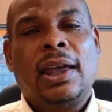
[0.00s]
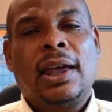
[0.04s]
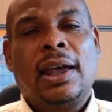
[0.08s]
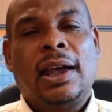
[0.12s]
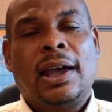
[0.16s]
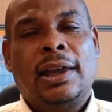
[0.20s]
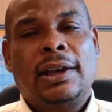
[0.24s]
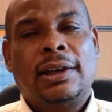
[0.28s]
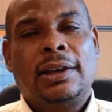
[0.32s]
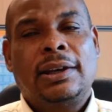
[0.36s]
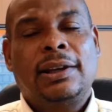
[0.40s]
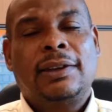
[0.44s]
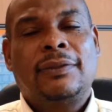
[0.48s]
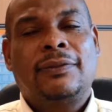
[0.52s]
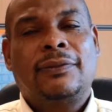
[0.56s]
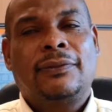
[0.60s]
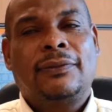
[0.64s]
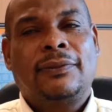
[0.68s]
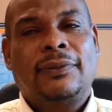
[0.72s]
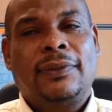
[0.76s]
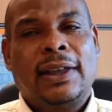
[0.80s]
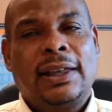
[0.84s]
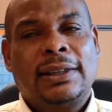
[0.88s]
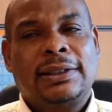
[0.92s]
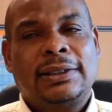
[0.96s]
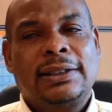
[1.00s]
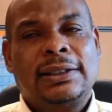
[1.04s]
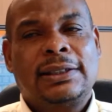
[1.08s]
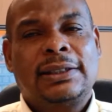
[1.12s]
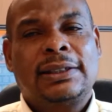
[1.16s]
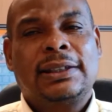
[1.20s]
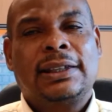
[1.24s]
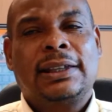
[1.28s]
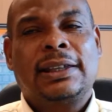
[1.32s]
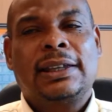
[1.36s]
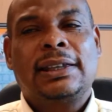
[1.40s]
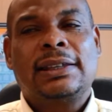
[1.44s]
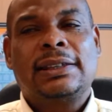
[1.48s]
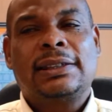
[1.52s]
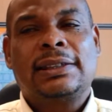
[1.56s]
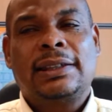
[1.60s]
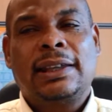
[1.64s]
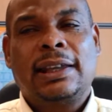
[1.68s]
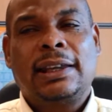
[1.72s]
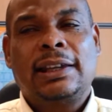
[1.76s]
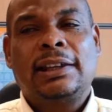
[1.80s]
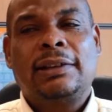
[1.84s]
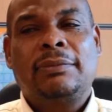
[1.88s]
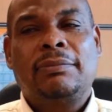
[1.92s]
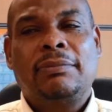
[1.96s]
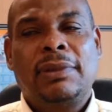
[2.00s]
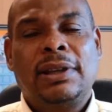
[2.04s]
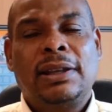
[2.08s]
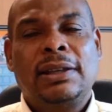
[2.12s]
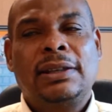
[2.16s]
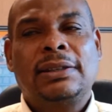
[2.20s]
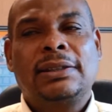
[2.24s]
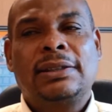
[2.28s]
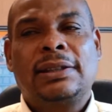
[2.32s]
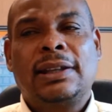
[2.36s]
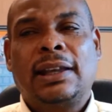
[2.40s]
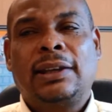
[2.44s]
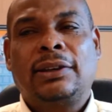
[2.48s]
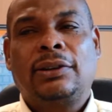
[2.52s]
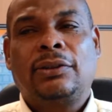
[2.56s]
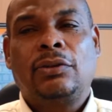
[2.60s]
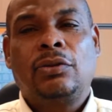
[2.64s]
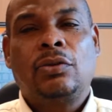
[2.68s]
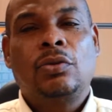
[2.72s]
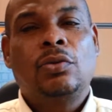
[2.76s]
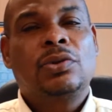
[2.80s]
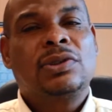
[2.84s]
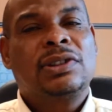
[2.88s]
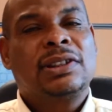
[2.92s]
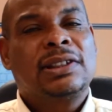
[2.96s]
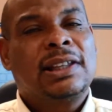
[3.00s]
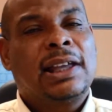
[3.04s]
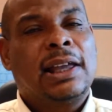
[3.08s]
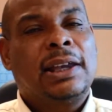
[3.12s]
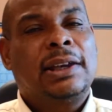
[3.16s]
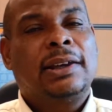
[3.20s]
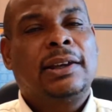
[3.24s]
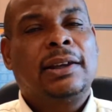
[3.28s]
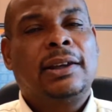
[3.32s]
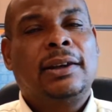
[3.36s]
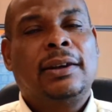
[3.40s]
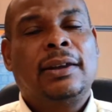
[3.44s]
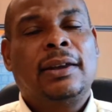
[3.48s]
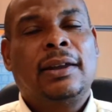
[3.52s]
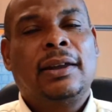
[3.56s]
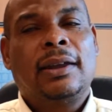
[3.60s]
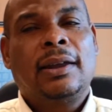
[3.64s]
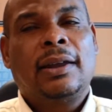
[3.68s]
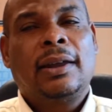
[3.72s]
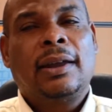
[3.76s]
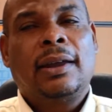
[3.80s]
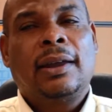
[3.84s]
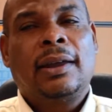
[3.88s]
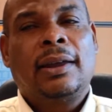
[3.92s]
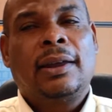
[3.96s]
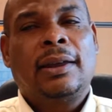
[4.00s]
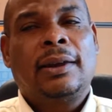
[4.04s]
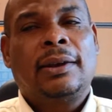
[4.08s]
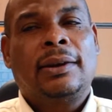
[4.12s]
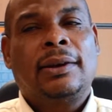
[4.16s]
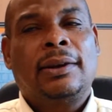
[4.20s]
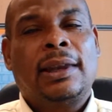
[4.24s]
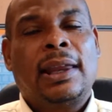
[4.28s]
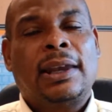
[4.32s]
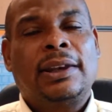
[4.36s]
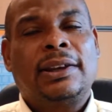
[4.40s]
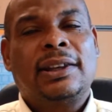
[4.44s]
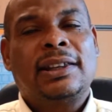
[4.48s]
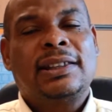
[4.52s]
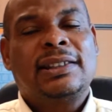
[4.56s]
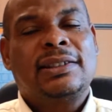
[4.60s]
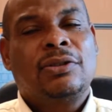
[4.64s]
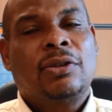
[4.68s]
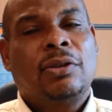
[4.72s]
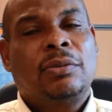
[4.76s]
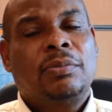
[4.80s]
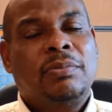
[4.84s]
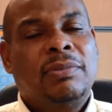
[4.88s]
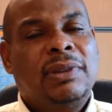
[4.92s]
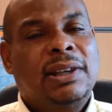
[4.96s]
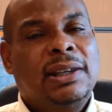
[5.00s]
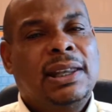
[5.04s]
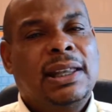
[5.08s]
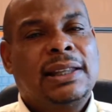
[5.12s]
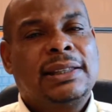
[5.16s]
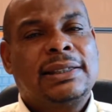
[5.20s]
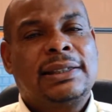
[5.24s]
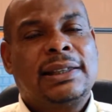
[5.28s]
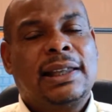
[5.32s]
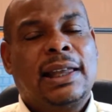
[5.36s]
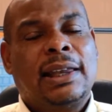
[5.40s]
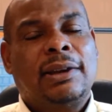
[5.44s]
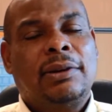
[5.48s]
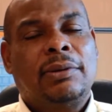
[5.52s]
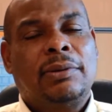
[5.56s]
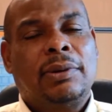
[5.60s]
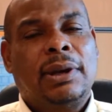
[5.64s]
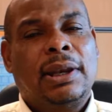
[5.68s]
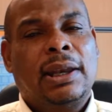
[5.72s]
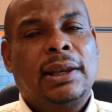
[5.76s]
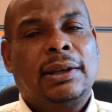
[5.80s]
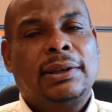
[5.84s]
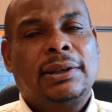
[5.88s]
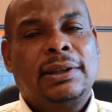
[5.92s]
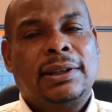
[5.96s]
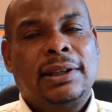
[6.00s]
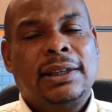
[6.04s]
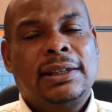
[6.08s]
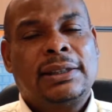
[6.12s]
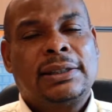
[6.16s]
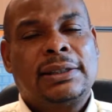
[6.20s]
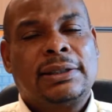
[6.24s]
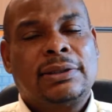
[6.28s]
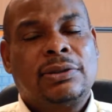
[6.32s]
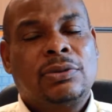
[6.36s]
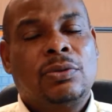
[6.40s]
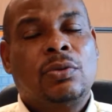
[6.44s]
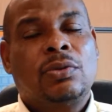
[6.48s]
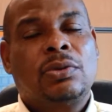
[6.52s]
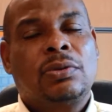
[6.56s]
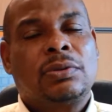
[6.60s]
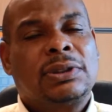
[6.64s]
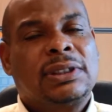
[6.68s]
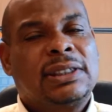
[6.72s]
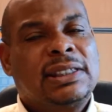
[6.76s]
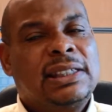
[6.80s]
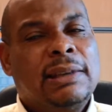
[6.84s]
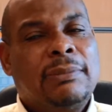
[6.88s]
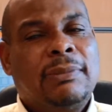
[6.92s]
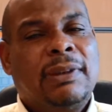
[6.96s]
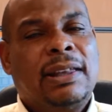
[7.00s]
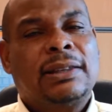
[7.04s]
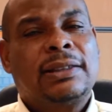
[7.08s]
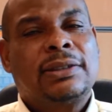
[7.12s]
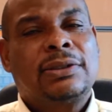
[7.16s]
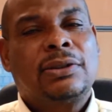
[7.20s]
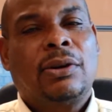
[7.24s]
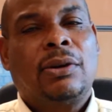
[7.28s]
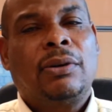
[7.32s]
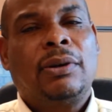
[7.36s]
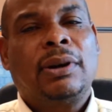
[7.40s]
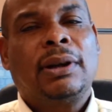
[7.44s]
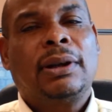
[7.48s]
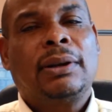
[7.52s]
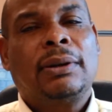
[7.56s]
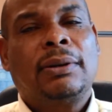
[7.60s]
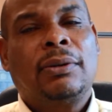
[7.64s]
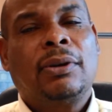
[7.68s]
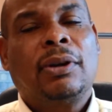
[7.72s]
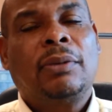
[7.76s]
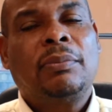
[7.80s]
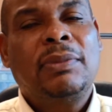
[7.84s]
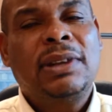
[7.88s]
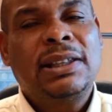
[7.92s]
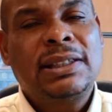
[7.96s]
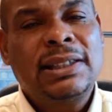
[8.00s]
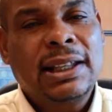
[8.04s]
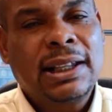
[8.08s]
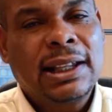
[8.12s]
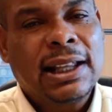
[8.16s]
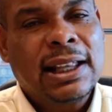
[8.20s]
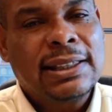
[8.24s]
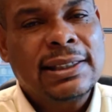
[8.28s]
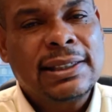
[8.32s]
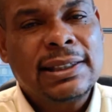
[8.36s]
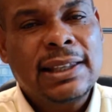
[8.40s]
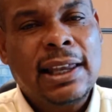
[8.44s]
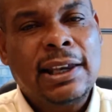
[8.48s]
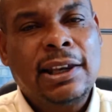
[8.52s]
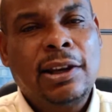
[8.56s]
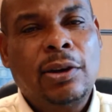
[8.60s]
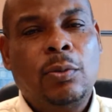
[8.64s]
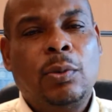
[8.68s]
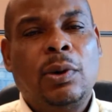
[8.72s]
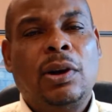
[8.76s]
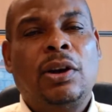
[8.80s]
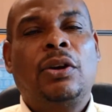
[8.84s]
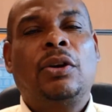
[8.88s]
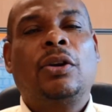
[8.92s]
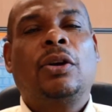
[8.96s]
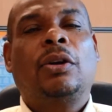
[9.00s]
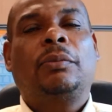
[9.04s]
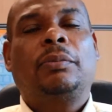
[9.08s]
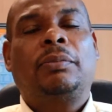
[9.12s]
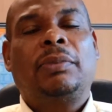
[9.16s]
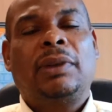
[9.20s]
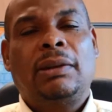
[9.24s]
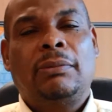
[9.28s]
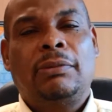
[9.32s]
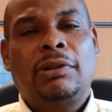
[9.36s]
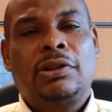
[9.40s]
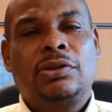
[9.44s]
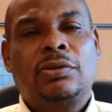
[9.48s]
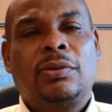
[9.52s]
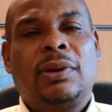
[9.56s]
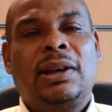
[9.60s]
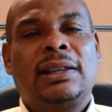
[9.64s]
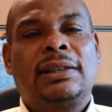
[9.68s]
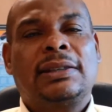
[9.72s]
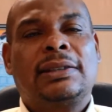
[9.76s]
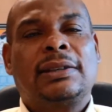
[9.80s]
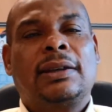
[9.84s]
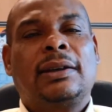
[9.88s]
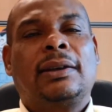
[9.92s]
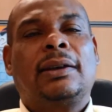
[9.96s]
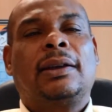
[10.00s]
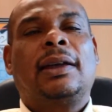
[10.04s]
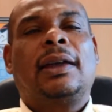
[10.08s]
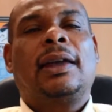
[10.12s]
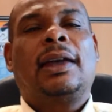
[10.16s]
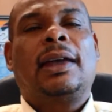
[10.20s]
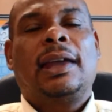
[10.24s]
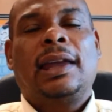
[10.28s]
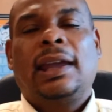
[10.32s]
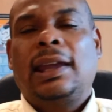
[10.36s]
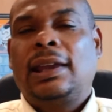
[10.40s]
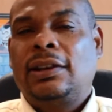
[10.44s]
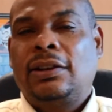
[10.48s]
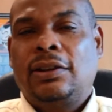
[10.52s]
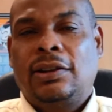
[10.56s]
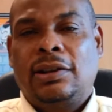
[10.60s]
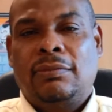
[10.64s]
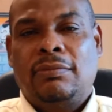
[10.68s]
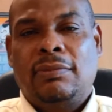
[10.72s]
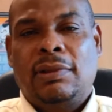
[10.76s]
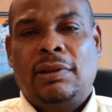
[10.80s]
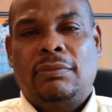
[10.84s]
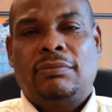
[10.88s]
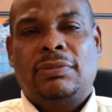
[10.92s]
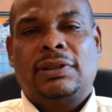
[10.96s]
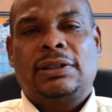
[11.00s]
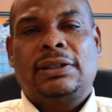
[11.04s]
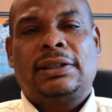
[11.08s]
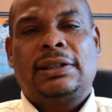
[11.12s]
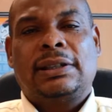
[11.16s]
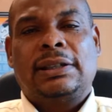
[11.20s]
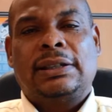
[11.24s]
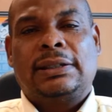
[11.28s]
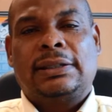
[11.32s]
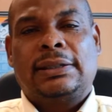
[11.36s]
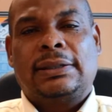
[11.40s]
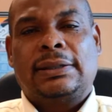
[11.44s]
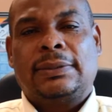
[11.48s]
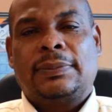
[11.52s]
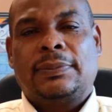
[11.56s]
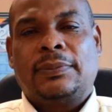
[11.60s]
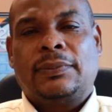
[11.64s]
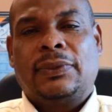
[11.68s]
And if that is the case, then it means that no standard that does not meet that standard, that there's no cement, not meeting that standard, will not be able to enter any of the member states.